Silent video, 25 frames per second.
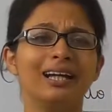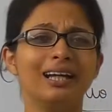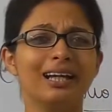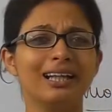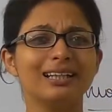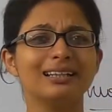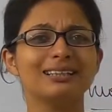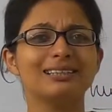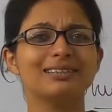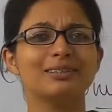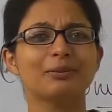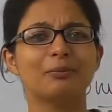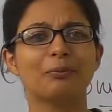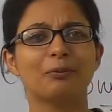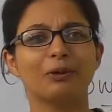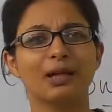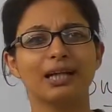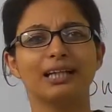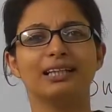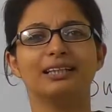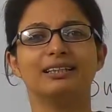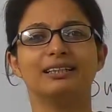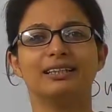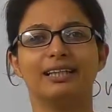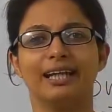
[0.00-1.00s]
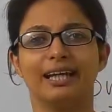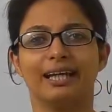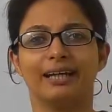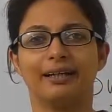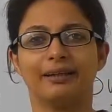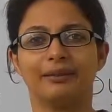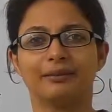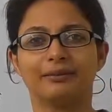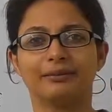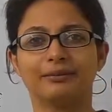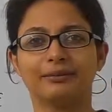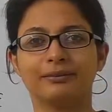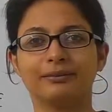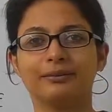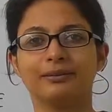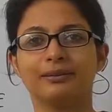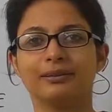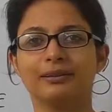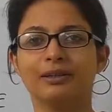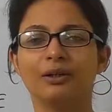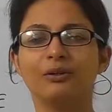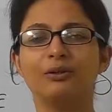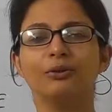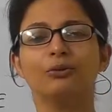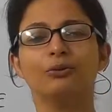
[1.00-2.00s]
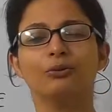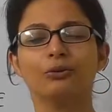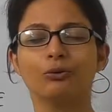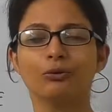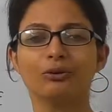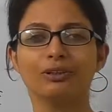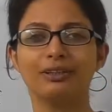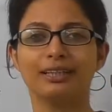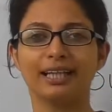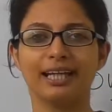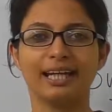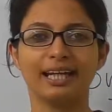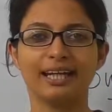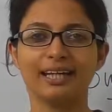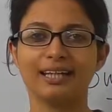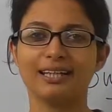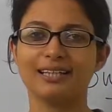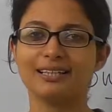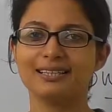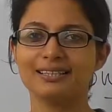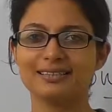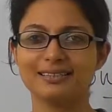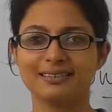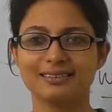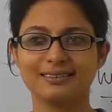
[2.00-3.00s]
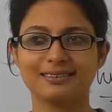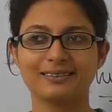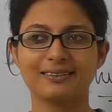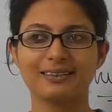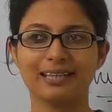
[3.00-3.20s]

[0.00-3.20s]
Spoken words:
it is a bright day. Now you know day is